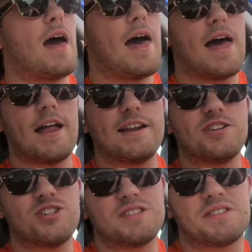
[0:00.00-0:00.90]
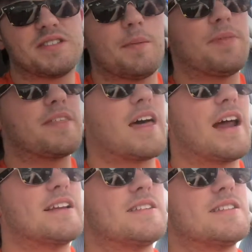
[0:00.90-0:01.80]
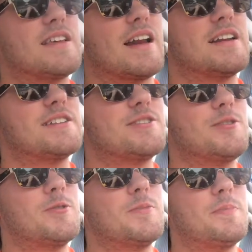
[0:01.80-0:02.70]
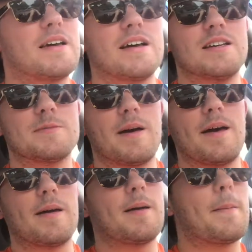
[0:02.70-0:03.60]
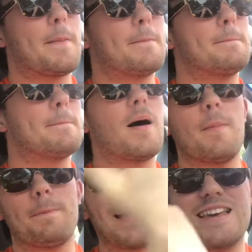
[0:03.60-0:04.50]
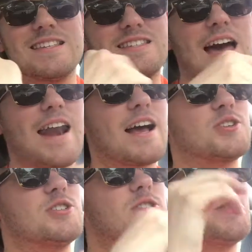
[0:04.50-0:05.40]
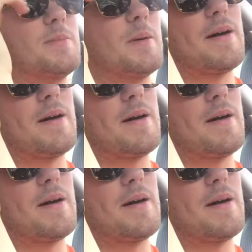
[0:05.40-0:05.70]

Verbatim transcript: and it's just something that I decided to do because my uh, Becky's dad actually told me